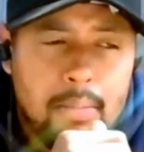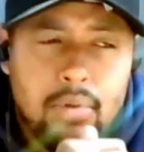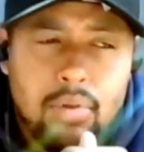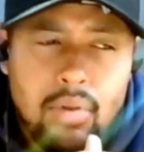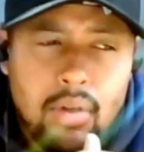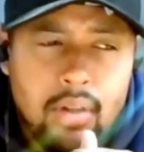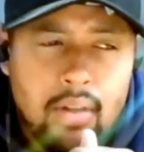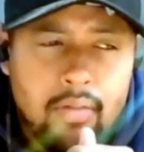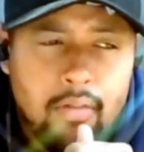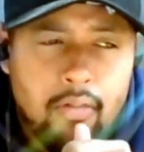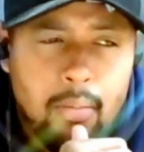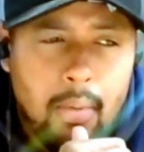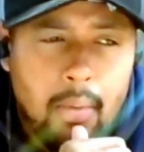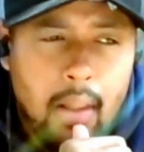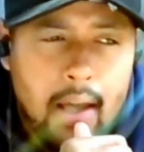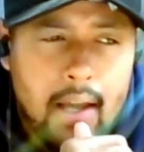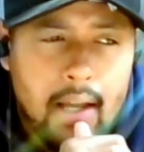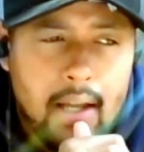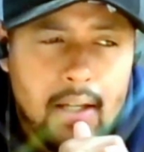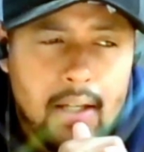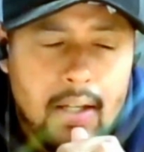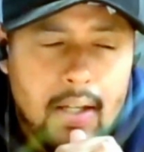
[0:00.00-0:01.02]
dude from
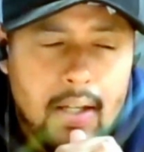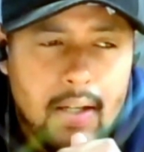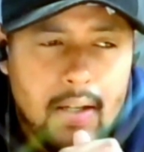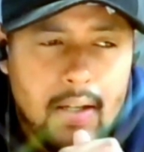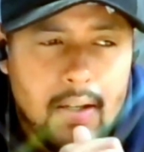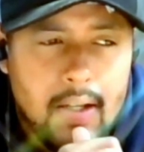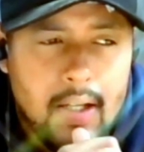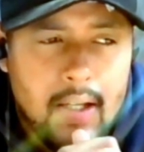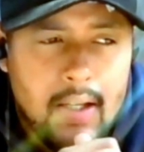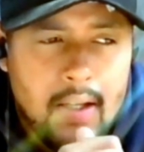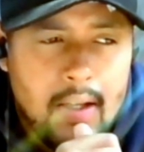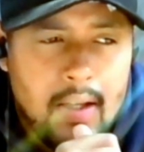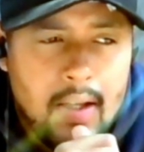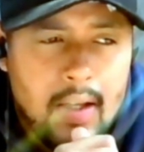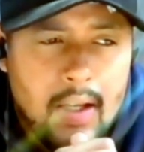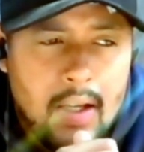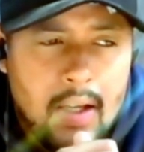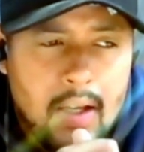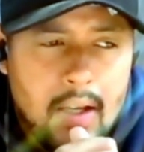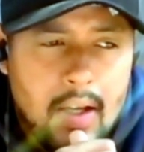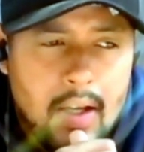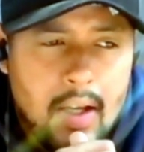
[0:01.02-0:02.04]
like
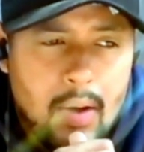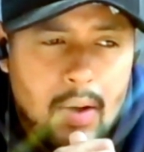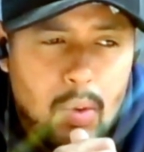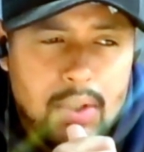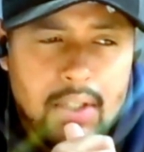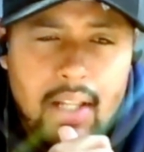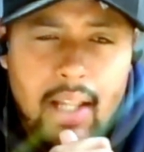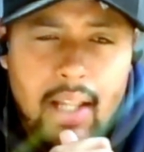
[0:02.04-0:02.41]
wasn't it